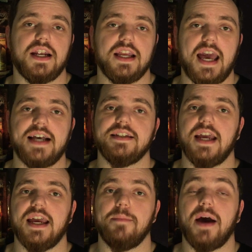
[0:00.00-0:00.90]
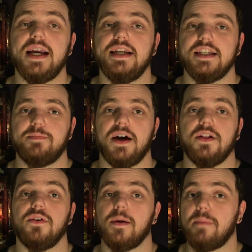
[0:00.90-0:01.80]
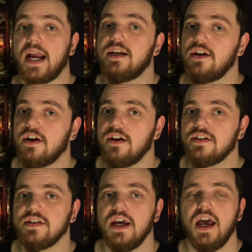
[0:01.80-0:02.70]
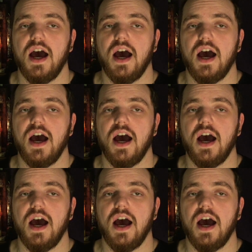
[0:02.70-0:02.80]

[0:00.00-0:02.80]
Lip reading: and cast a binding spell or a binding curse